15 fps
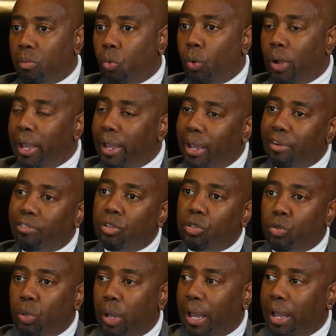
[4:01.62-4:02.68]
Whenever
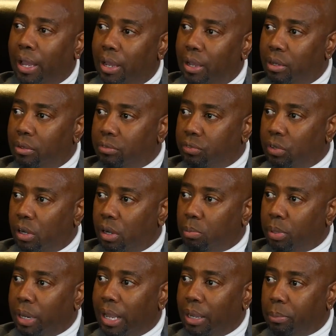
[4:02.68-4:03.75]
you have a
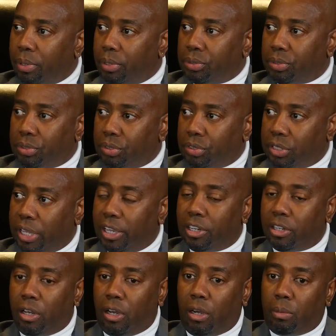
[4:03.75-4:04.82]
black person
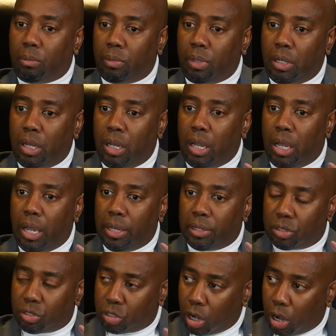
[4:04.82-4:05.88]
standing up
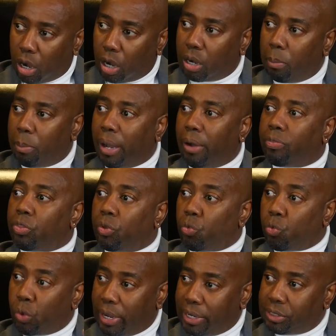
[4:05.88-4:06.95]
and talk about the
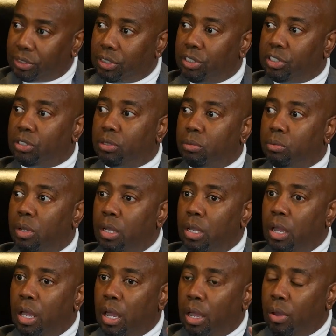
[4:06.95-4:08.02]
racism
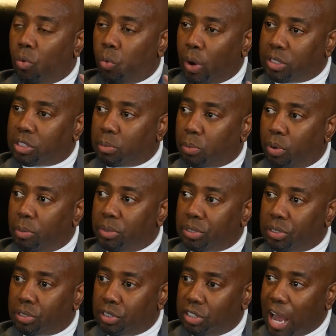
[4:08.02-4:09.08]
and white
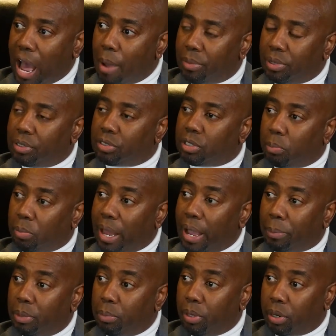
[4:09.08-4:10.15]
supremacist dominance that
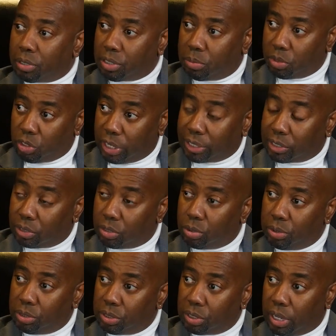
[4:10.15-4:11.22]
black people are subjected
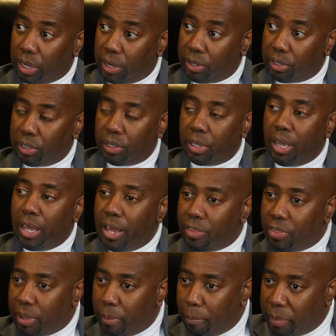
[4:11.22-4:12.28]
to in this area,
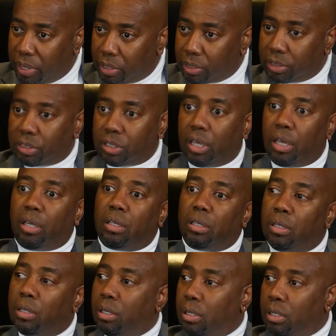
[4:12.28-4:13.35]
they immediately say,
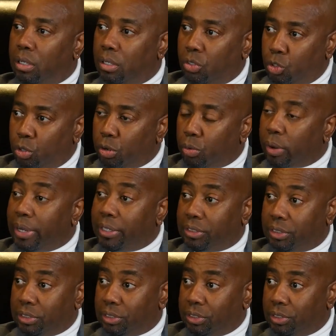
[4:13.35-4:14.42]
you're
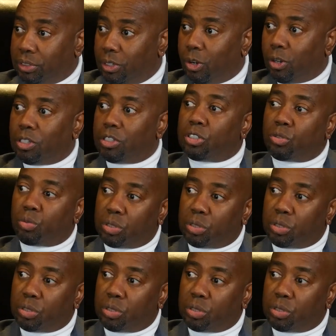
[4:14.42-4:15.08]
racist, or this is